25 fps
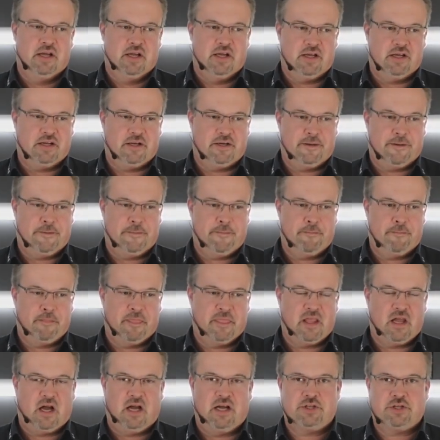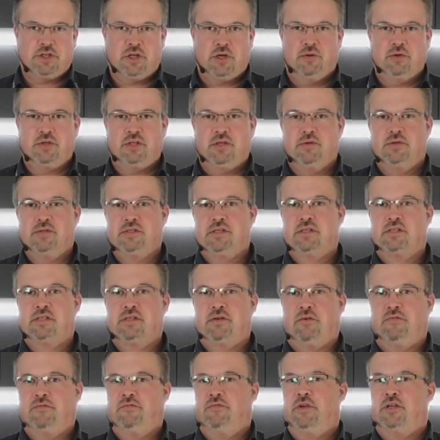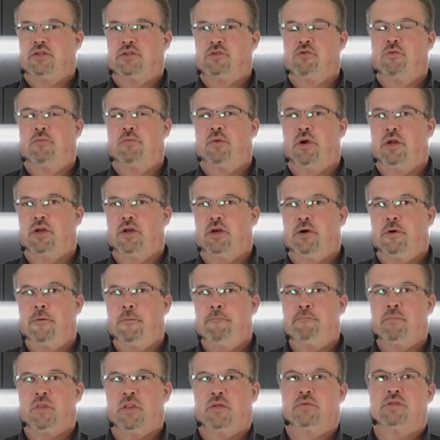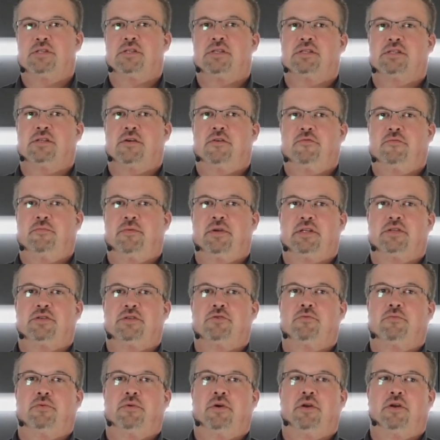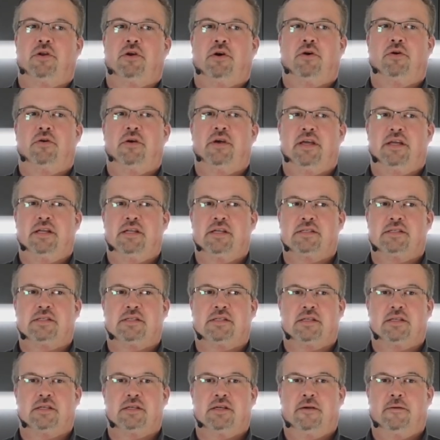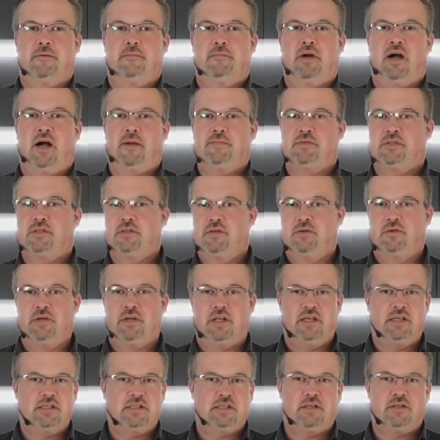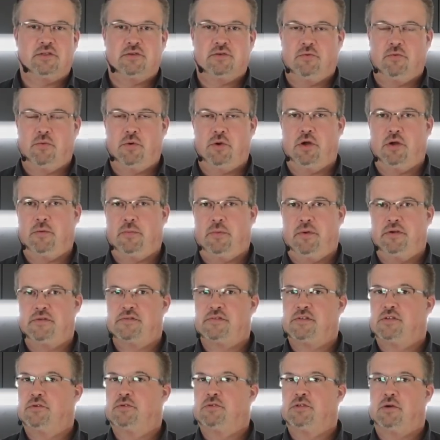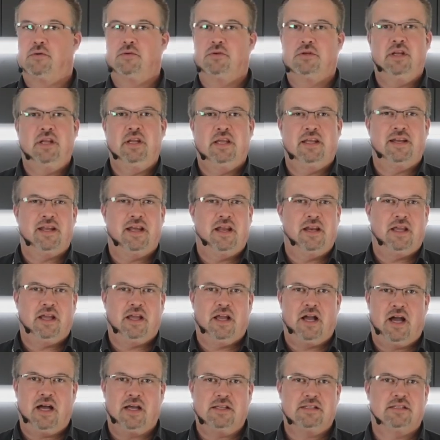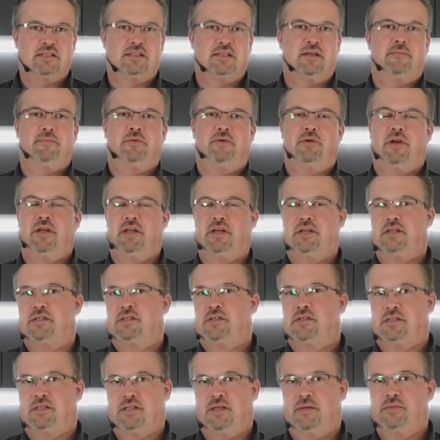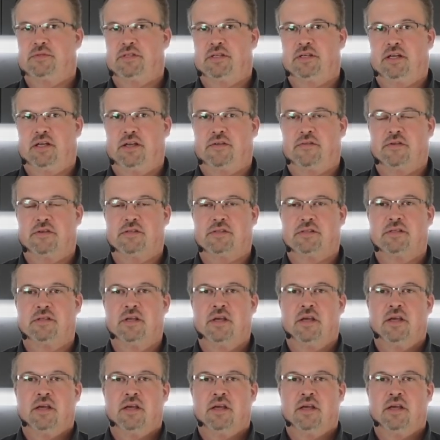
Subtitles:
I showed you the software 2.0. With the software 2.0, it is absolutely easy to work with. You don't need any cast separators or something like this.